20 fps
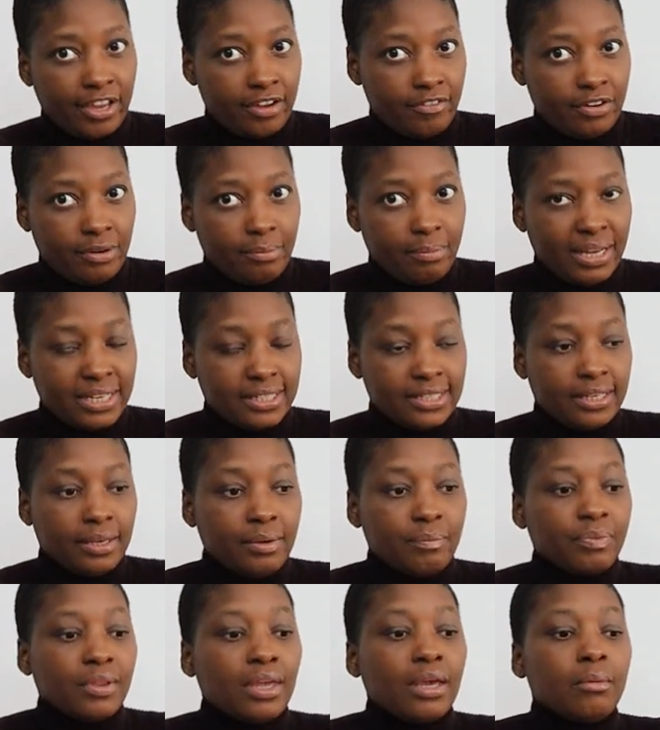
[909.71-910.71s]
everybody.
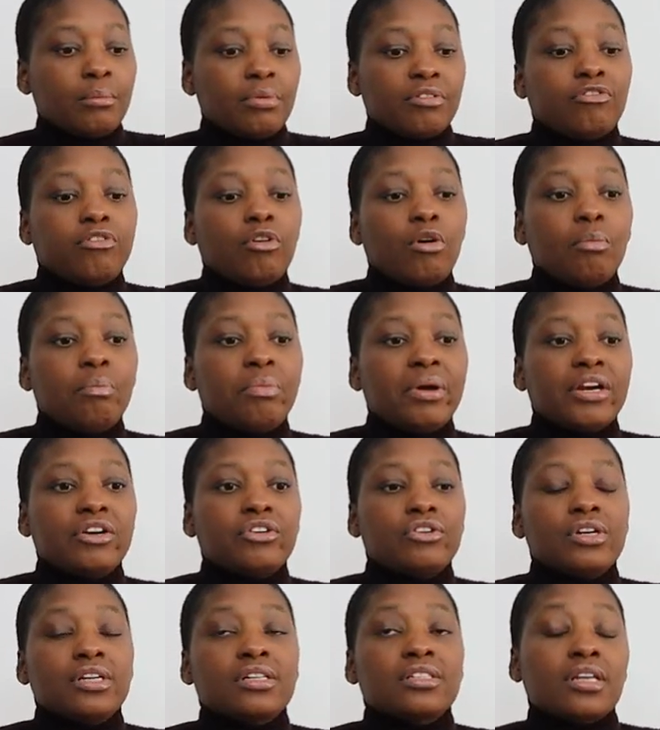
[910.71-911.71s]
Before
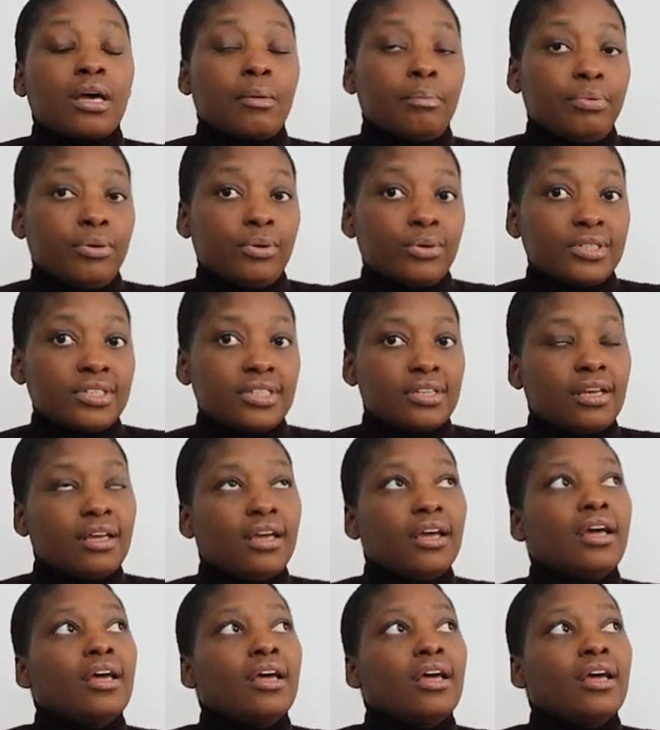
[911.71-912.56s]
bed rails are put,